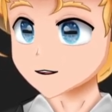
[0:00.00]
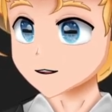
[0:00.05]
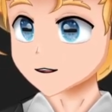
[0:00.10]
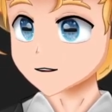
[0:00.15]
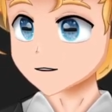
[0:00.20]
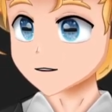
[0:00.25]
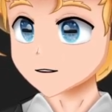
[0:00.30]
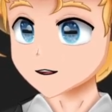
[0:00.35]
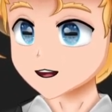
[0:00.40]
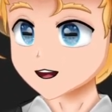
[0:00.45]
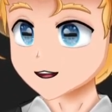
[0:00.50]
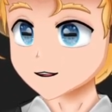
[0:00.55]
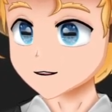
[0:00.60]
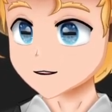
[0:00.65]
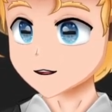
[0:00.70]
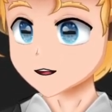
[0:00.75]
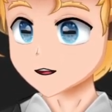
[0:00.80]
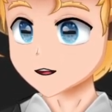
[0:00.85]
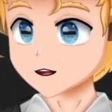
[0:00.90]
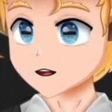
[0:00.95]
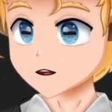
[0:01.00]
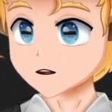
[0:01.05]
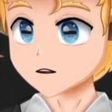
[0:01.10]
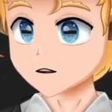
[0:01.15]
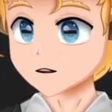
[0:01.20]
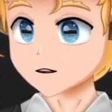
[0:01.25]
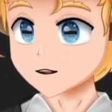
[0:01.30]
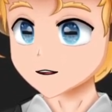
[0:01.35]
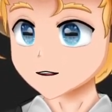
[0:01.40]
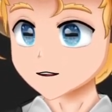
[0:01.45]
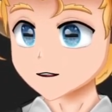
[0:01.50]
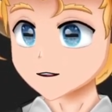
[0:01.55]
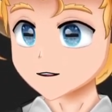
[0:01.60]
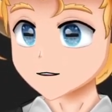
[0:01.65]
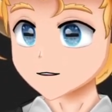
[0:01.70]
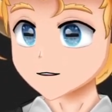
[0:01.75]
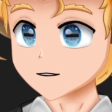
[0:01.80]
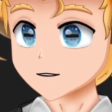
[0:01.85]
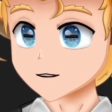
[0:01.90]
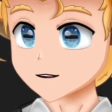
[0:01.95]
chat trigger,
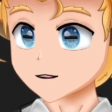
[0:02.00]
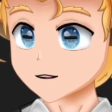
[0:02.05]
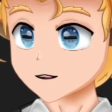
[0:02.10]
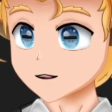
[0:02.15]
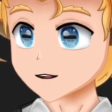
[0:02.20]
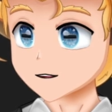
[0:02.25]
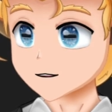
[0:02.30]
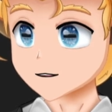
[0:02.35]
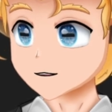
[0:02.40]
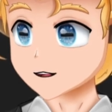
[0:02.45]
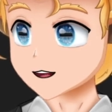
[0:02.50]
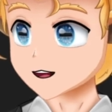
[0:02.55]
define